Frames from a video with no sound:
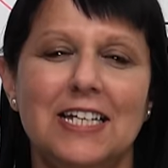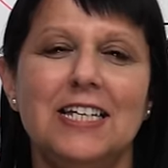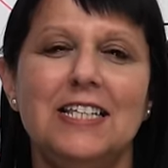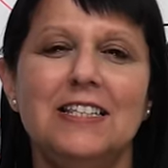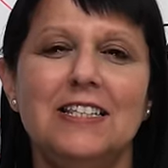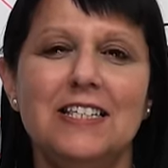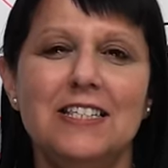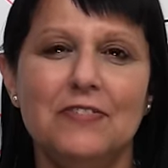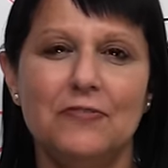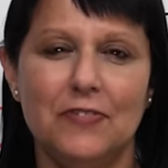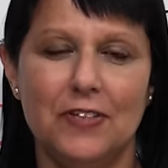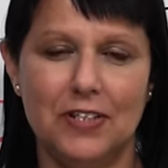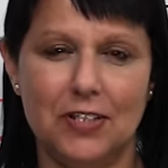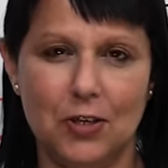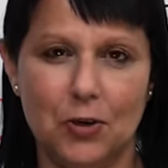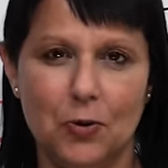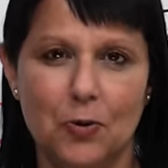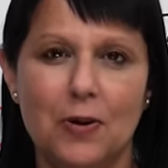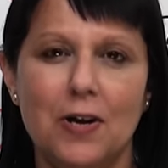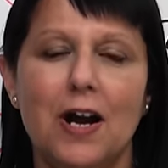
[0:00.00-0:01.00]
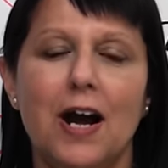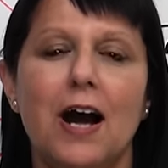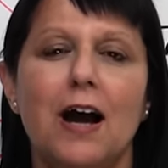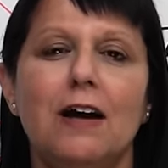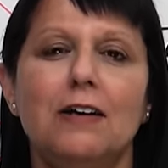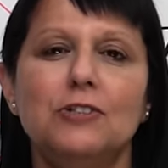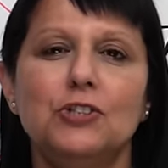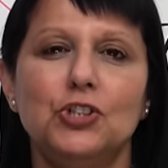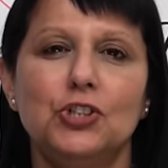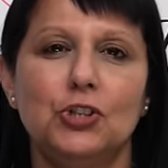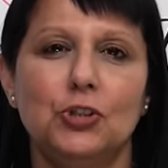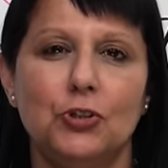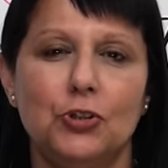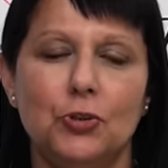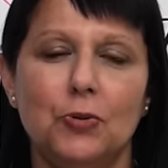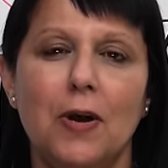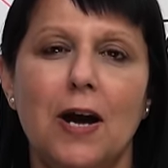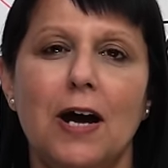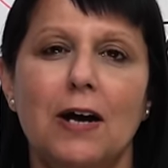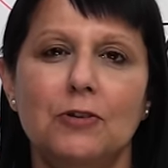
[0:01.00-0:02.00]
In this video, I'll show
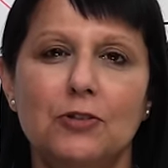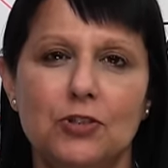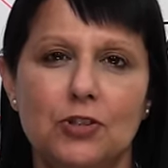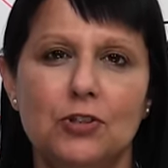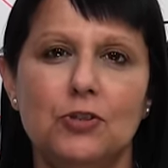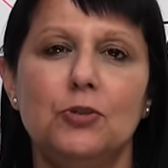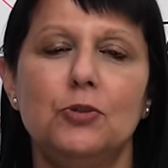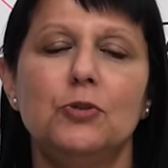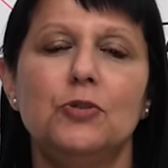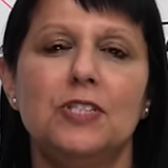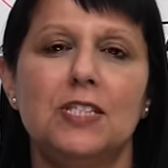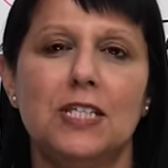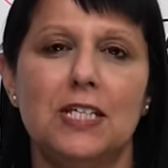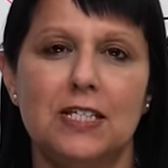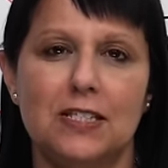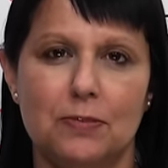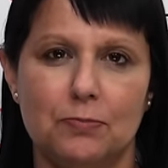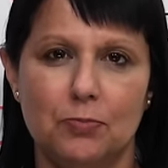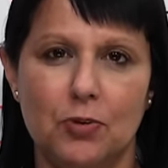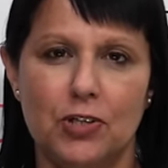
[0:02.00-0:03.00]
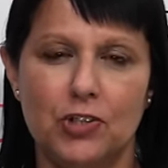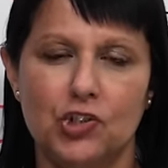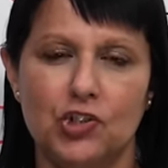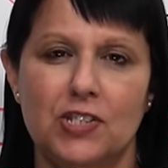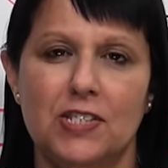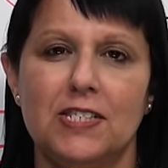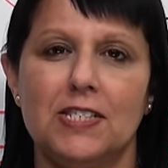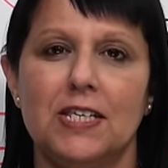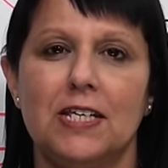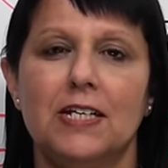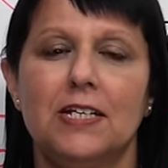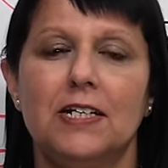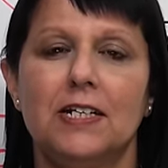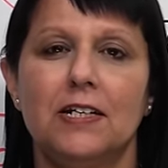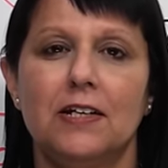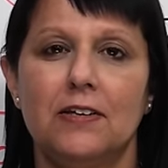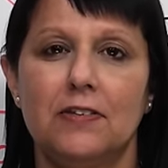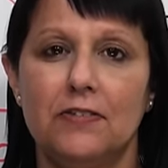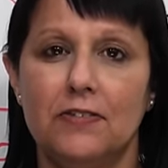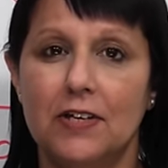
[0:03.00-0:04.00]
you how to use the expressions
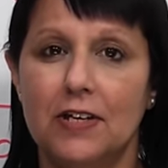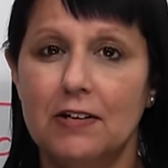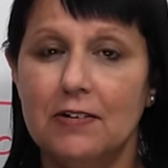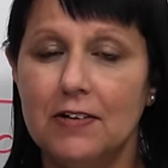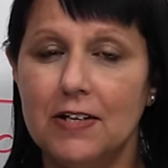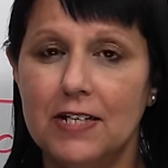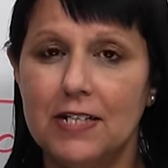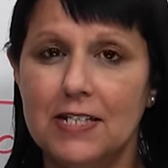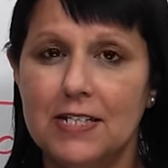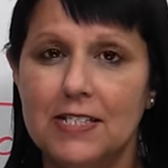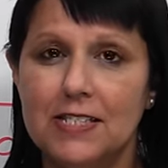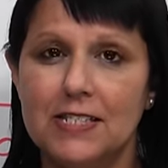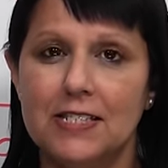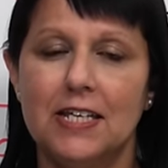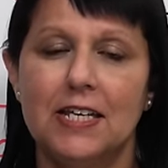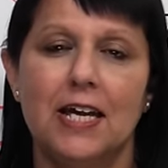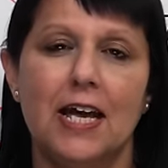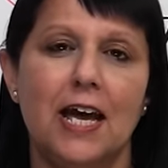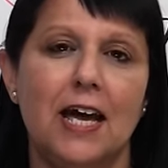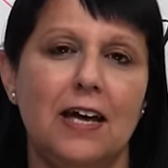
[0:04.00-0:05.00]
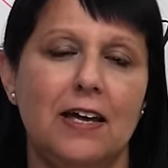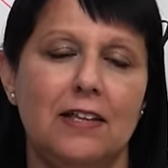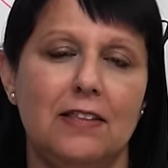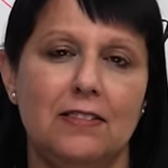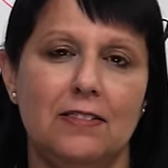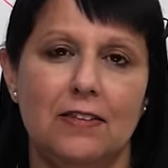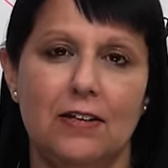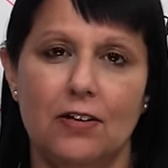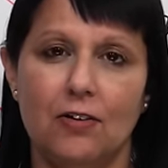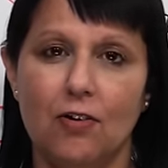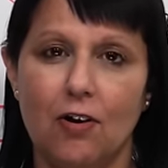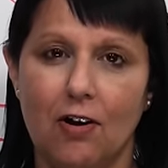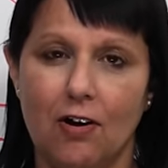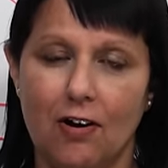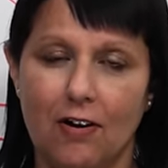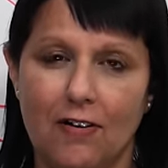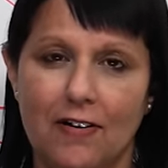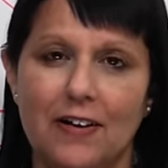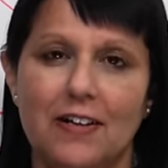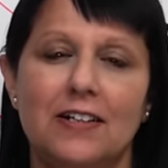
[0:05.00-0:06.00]
there is and there
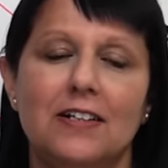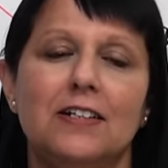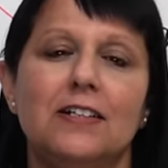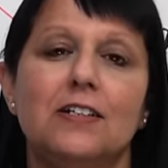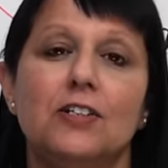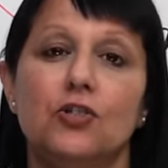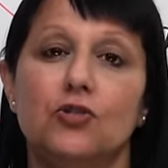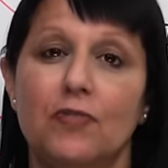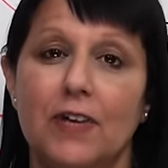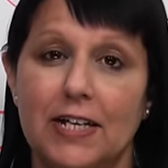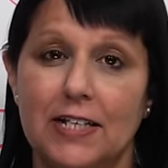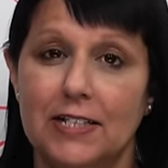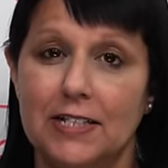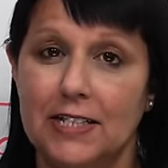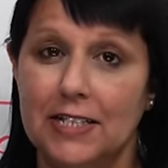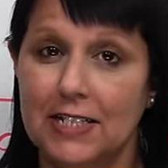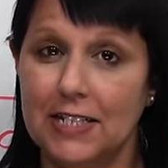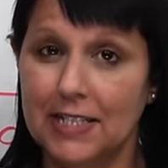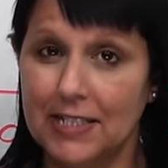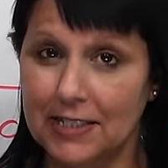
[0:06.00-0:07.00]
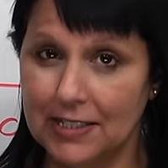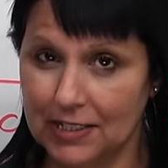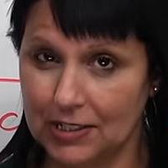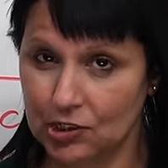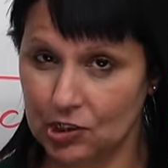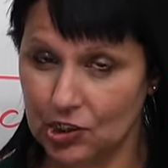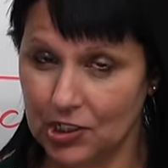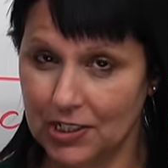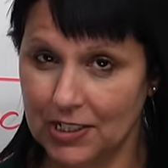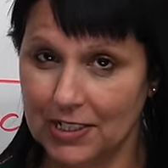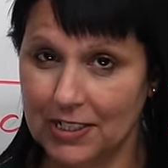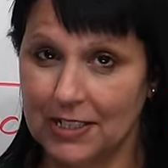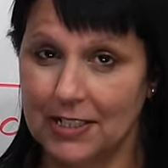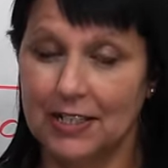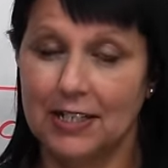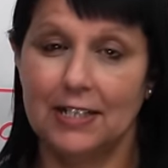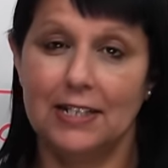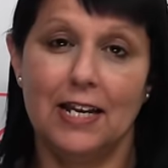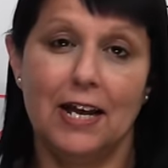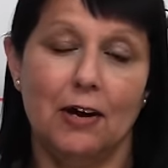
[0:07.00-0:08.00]
are correctly in English.
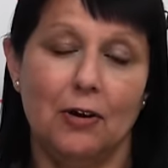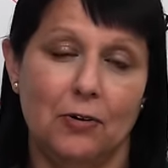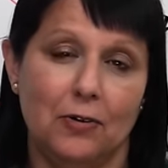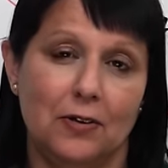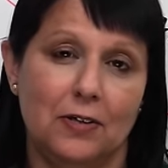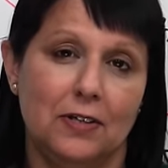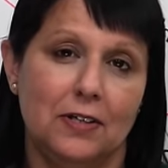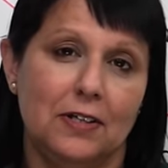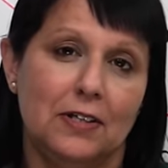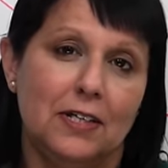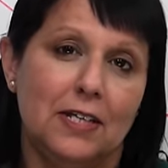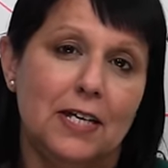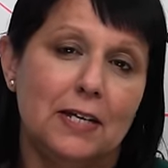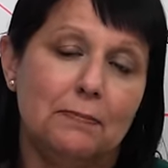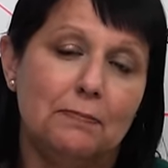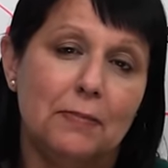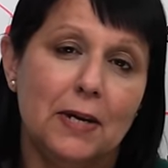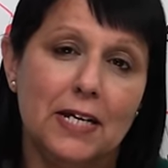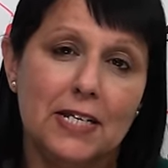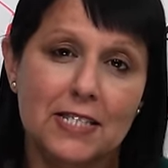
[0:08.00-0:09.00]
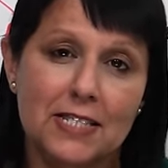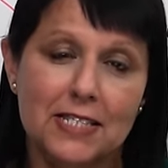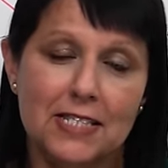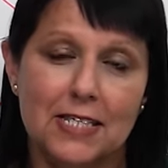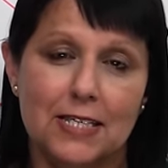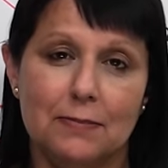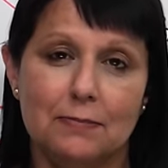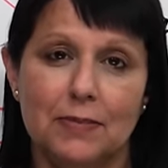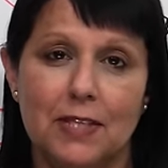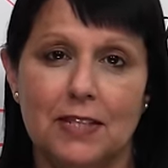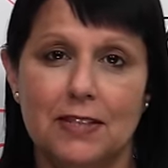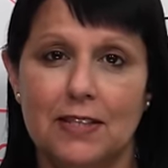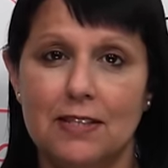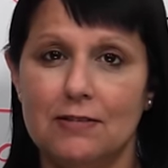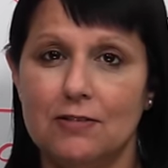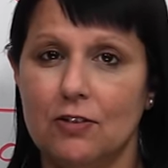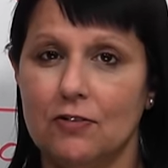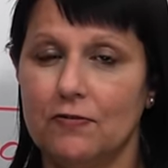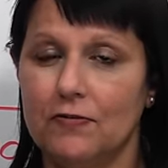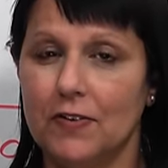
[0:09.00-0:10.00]
Now, it might seem that
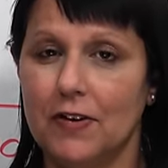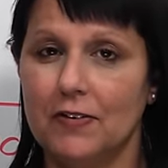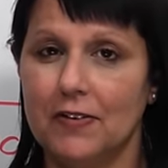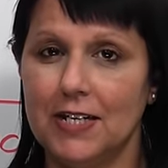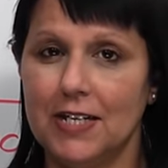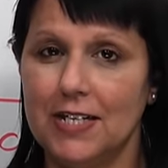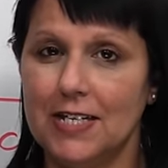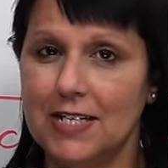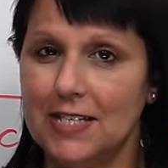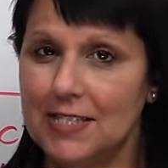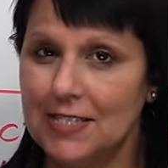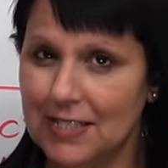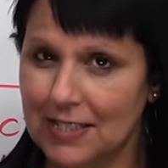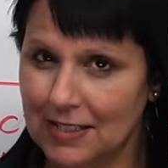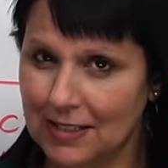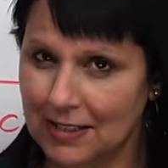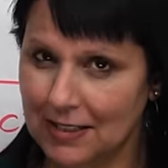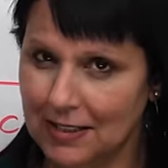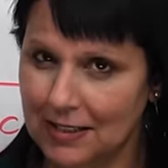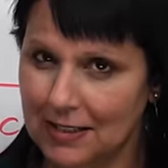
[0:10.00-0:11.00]
these are very easy,